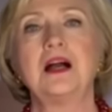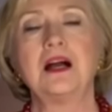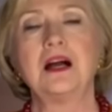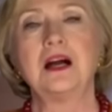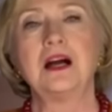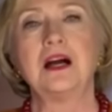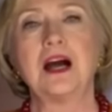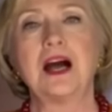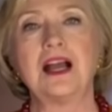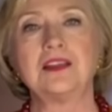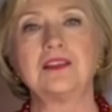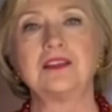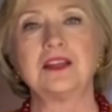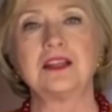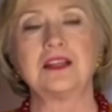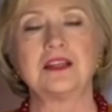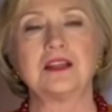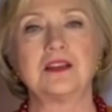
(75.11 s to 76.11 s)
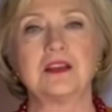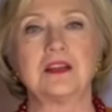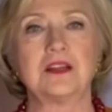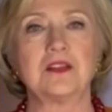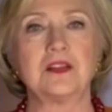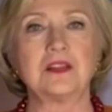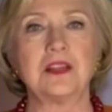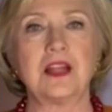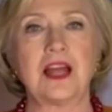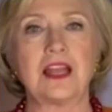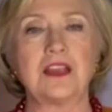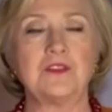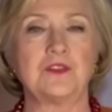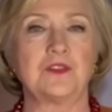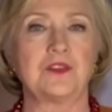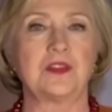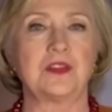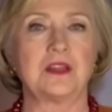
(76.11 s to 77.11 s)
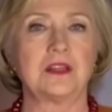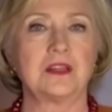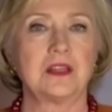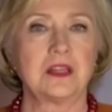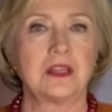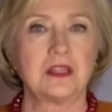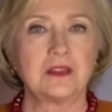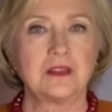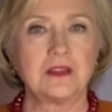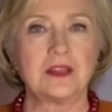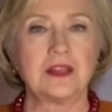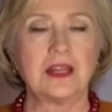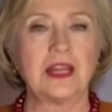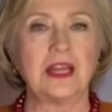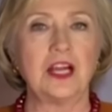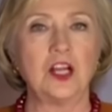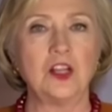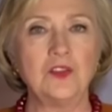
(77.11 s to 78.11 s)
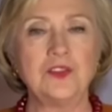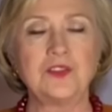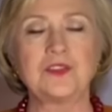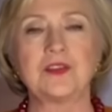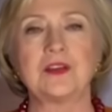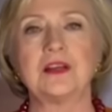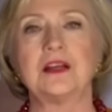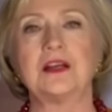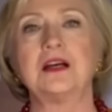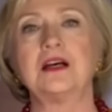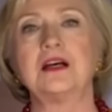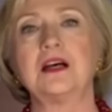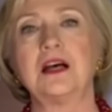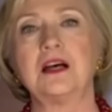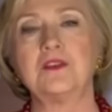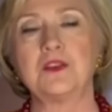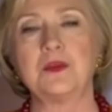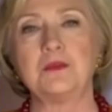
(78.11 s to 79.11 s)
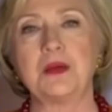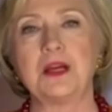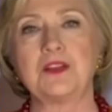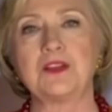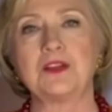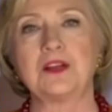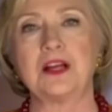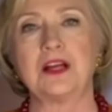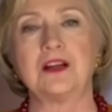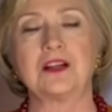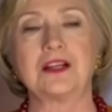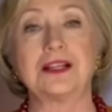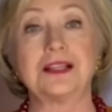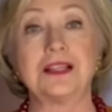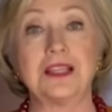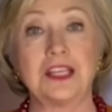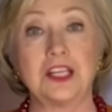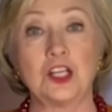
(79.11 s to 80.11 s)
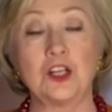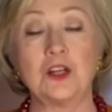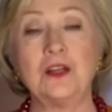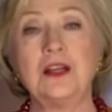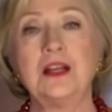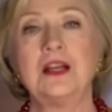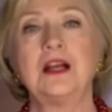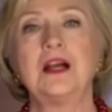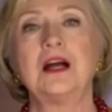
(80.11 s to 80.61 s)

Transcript: Uh, I think uh, the life, the, the health of the mother are clear,